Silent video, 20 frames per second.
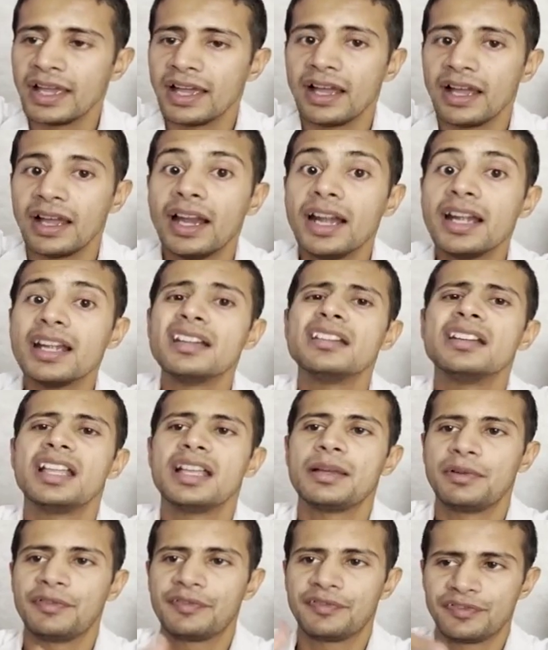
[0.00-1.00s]
And
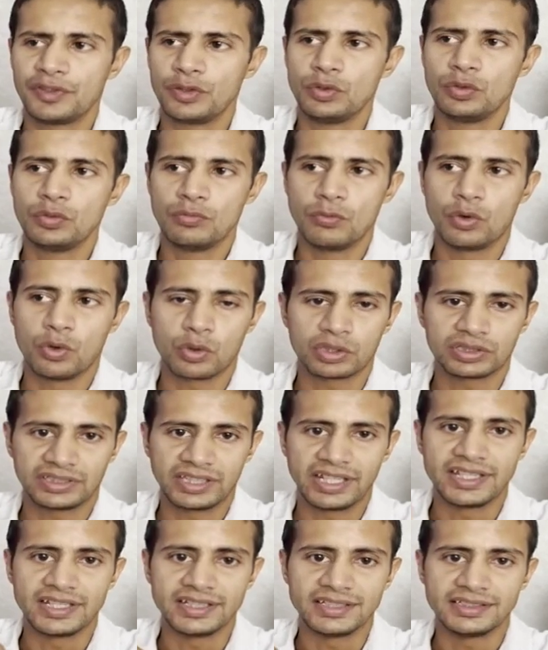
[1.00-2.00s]
I'm a few more
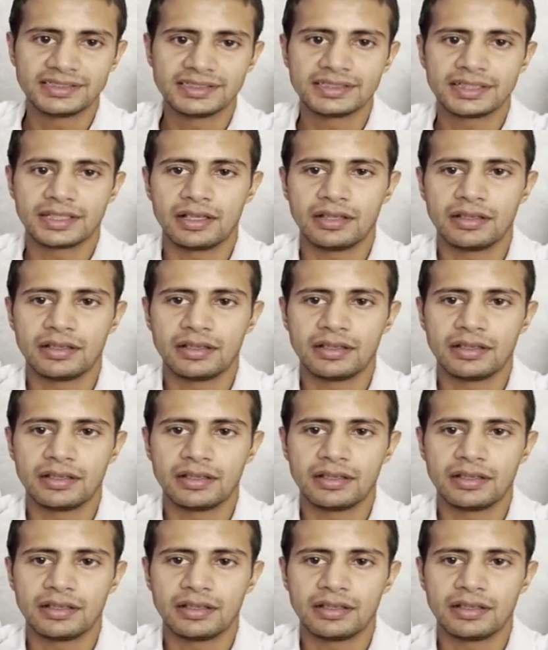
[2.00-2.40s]
things.